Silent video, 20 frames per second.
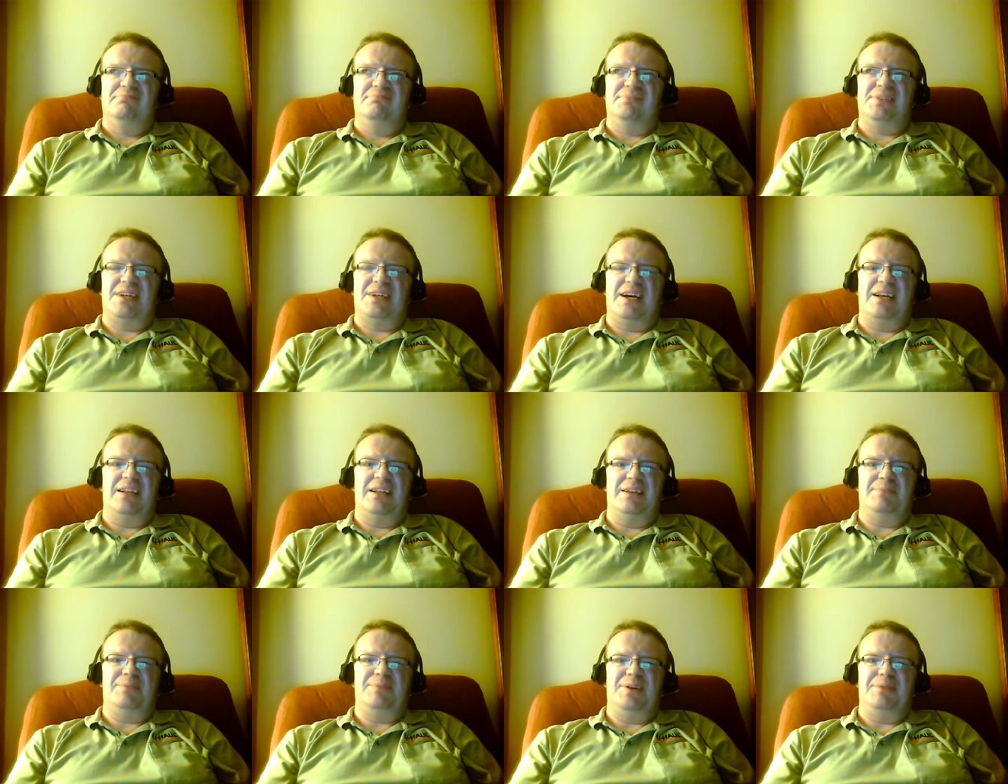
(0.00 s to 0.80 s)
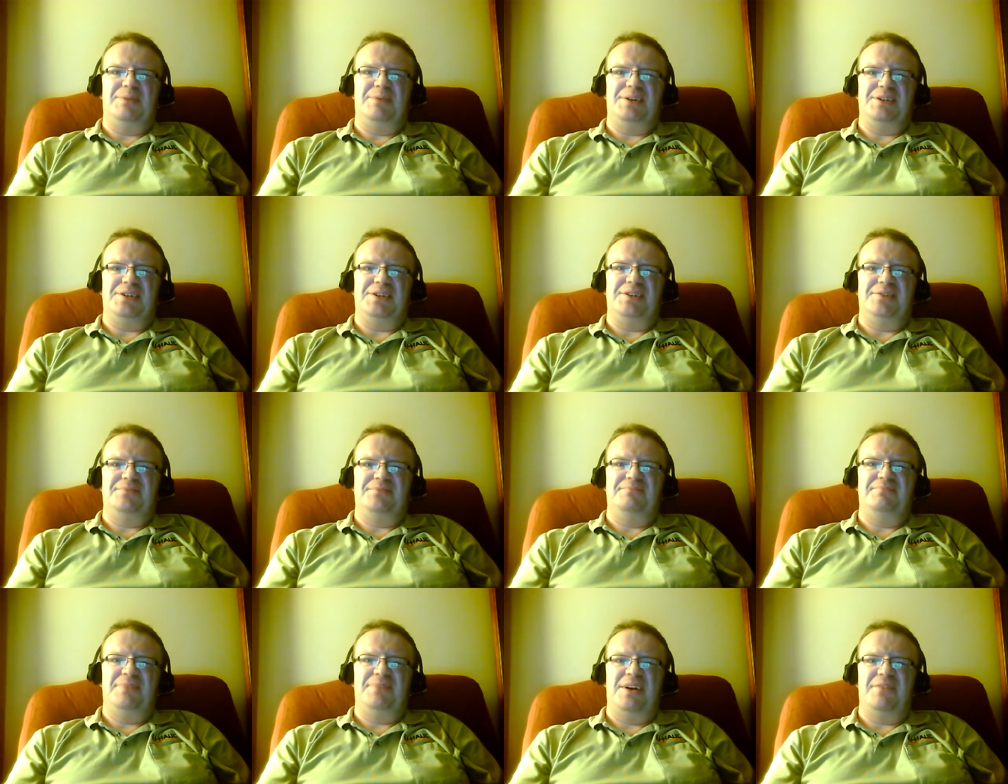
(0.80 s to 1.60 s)
Sadly, pretty much
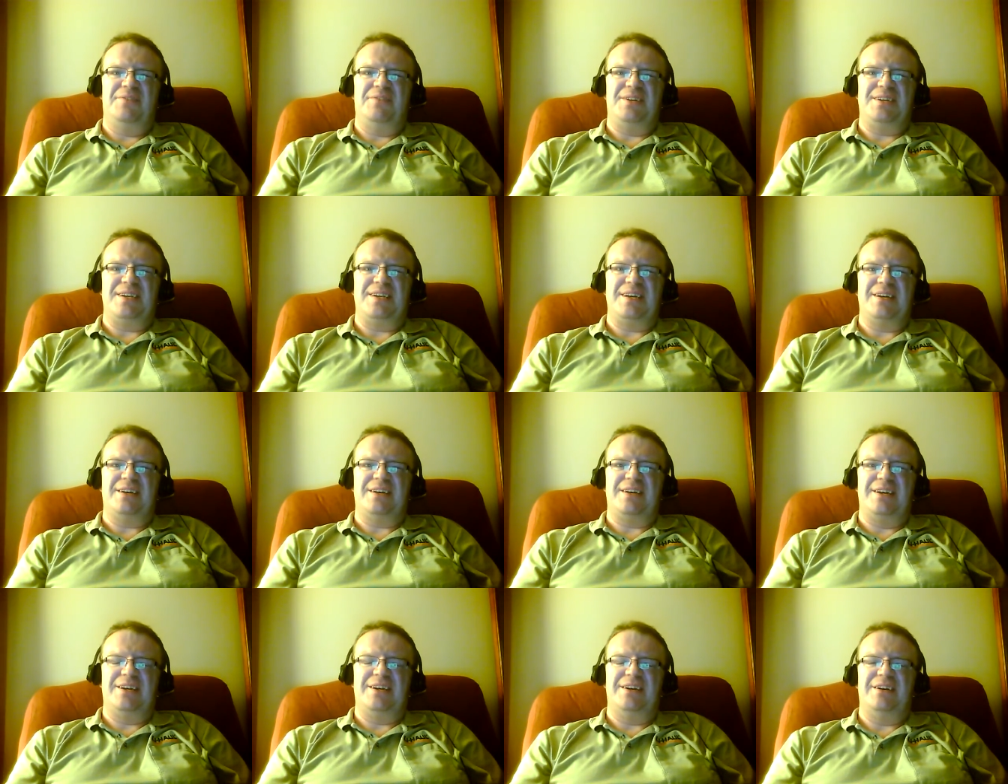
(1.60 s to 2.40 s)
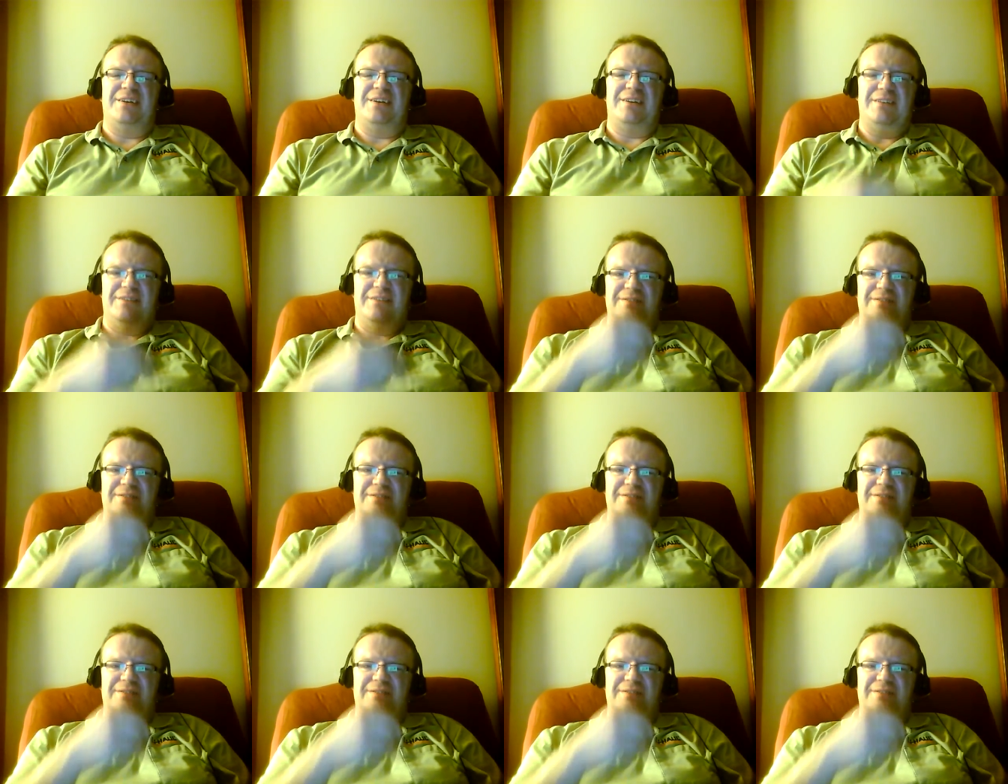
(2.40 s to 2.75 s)
every single year, too,